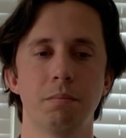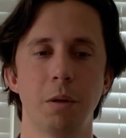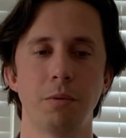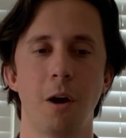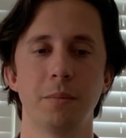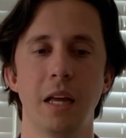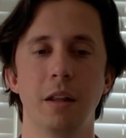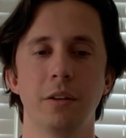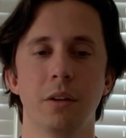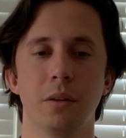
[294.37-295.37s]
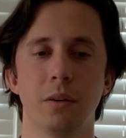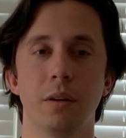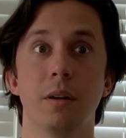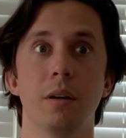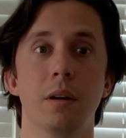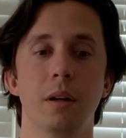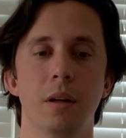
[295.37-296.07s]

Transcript: a prompt telling the learner